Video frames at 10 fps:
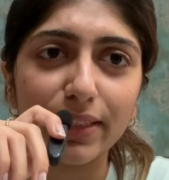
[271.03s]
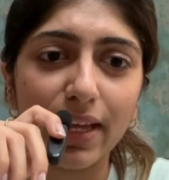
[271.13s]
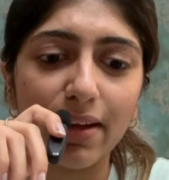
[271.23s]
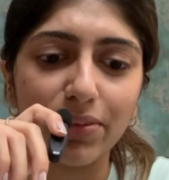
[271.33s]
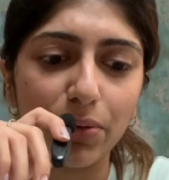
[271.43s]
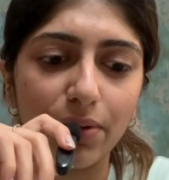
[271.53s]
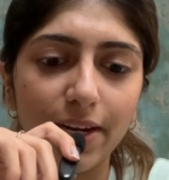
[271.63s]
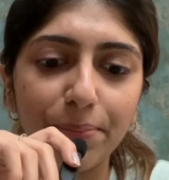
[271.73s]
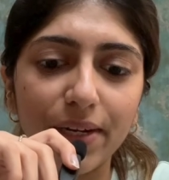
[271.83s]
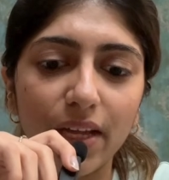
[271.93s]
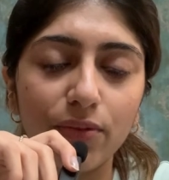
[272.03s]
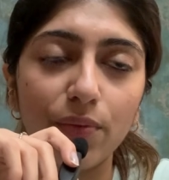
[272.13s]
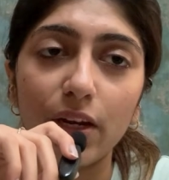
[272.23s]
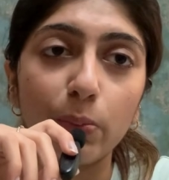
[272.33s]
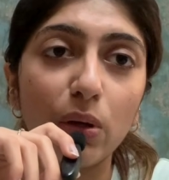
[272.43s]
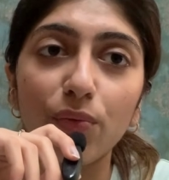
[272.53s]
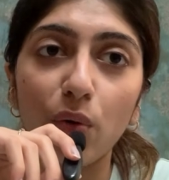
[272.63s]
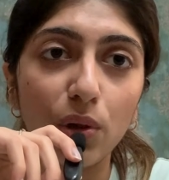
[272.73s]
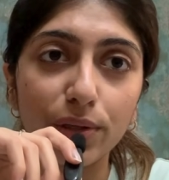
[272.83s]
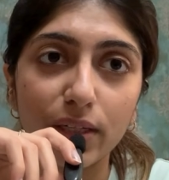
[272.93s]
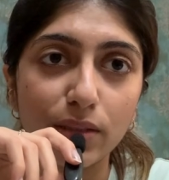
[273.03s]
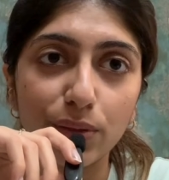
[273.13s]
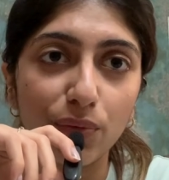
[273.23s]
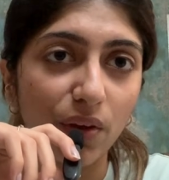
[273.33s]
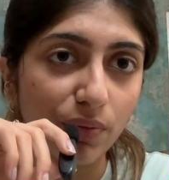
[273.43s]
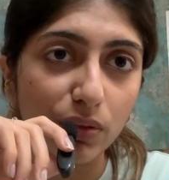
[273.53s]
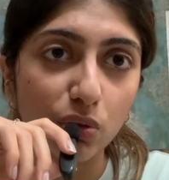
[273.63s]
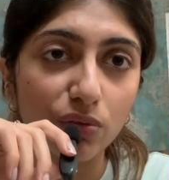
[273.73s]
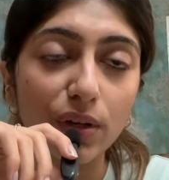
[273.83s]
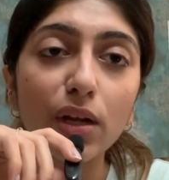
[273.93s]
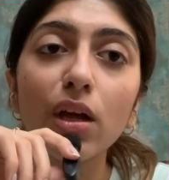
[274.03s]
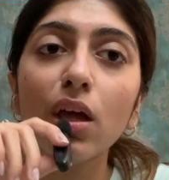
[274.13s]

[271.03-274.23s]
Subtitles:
They have the online PDF available of all the tests that you've given so far.